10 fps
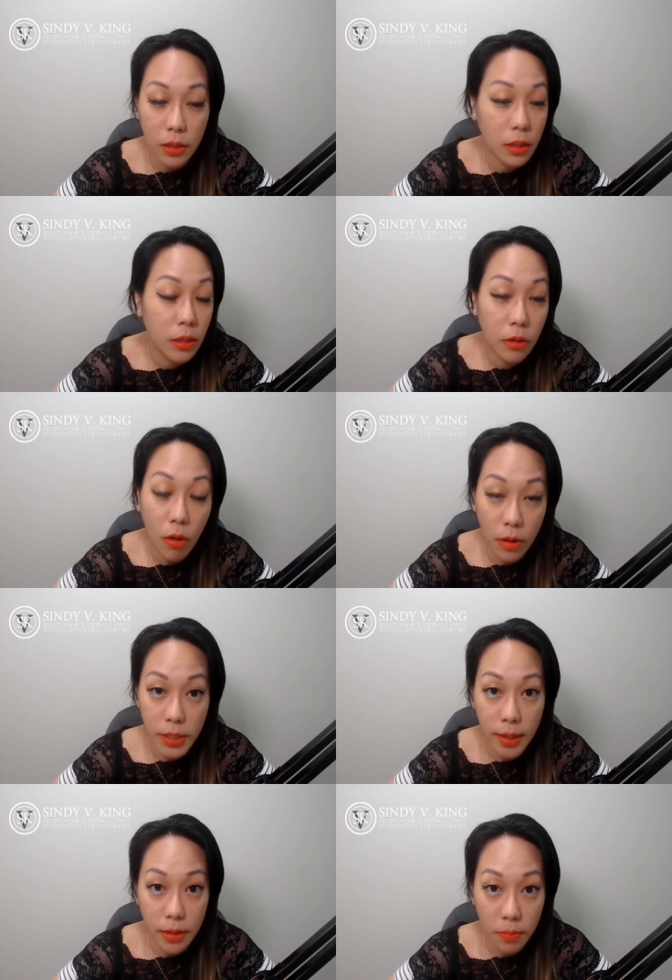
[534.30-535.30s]
either
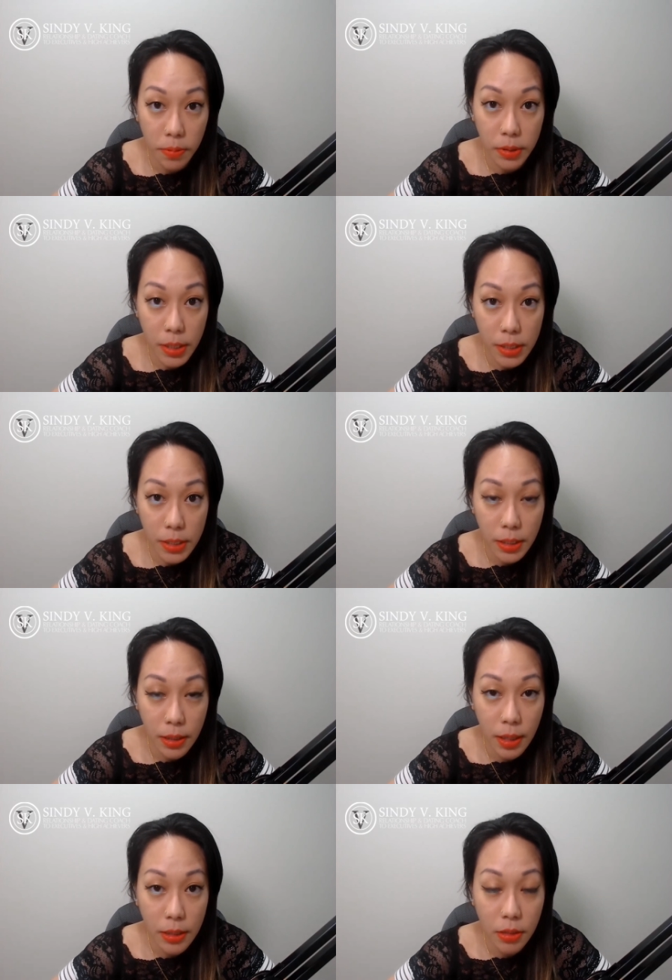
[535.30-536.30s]
contact the police.
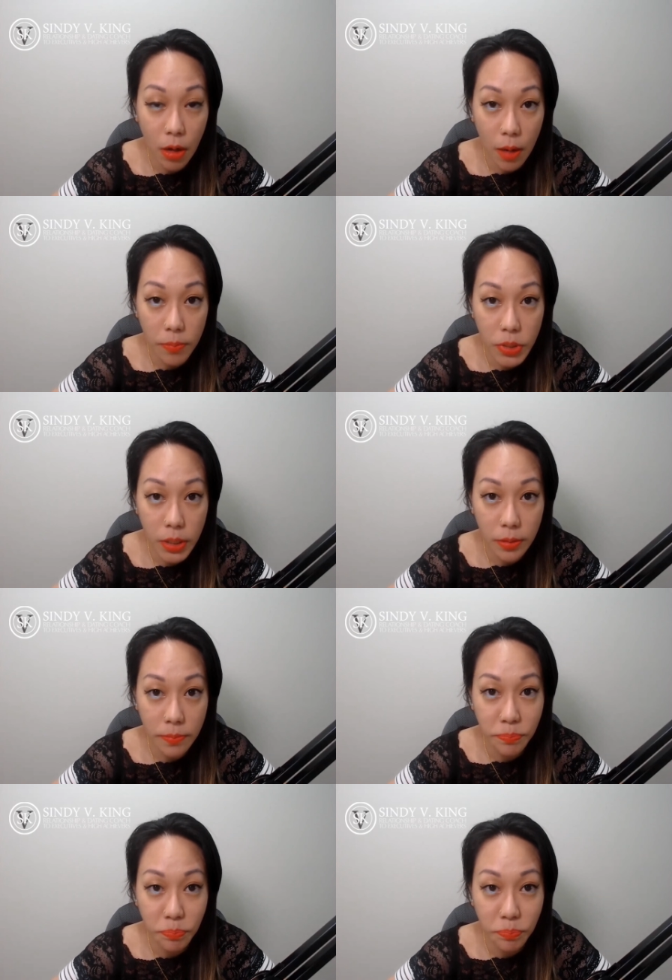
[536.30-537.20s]
That's an option